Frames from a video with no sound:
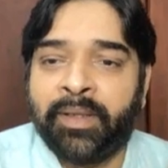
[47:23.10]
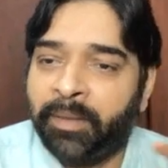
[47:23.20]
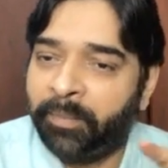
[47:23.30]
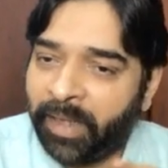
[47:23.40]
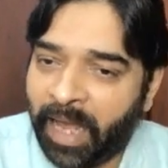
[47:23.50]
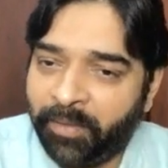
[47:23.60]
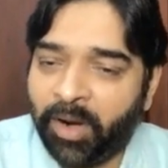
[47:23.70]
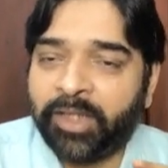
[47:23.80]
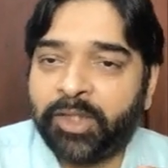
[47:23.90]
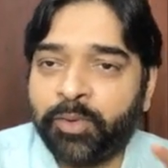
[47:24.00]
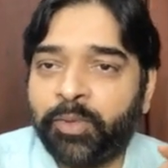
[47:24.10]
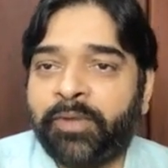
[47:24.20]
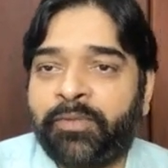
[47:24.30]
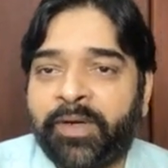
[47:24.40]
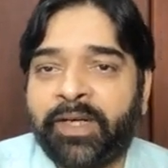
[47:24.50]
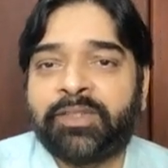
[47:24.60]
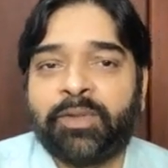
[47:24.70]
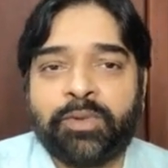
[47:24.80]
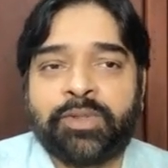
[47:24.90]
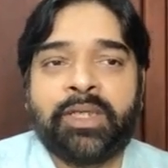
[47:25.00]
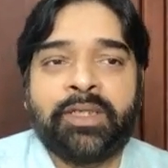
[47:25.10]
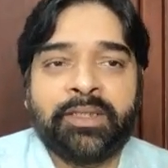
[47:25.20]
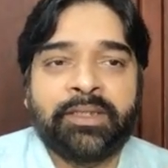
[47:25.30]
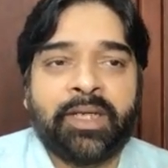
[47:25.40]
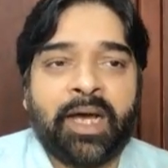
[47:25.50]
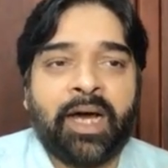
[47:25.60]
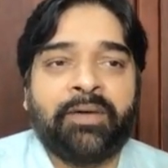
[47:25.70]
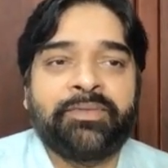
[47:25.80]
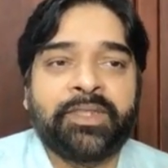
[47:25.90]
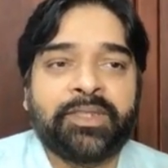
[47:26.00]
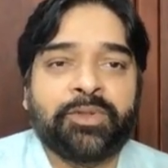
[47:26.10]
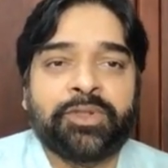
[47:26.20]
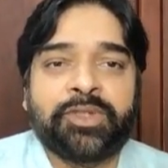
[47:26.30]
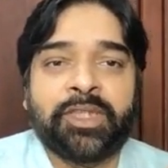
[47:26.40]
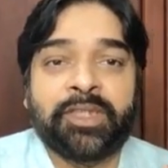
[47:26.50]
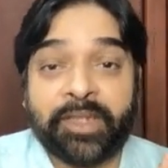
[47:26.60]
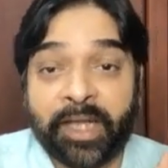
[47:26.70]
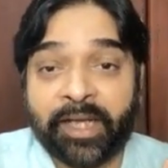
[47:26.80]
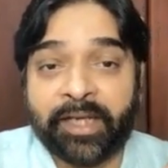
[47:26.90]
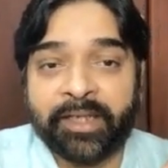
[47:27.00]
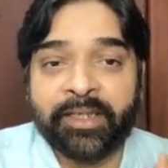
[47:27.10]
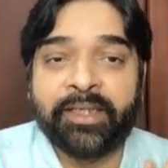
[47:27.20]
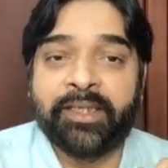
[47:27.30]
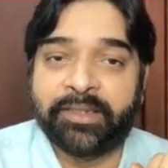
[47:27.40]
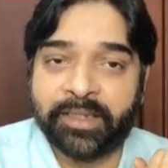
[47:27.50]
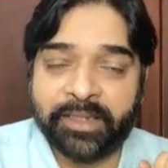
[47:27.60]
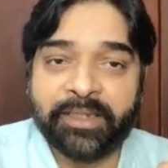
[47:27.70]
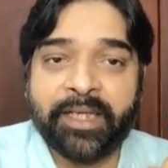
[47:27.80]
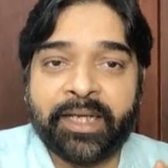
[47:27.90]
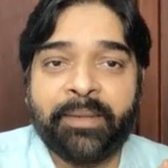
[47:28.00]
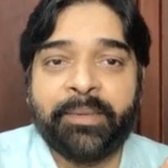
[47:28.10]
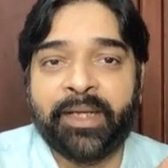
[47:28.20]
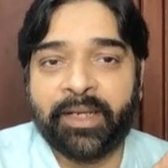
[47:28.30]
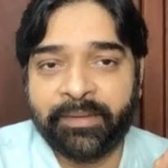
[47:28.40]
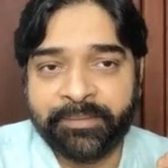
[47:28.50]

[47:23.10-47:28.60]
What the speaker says: But I want two different solutions of this question. Think. It's easily can be done.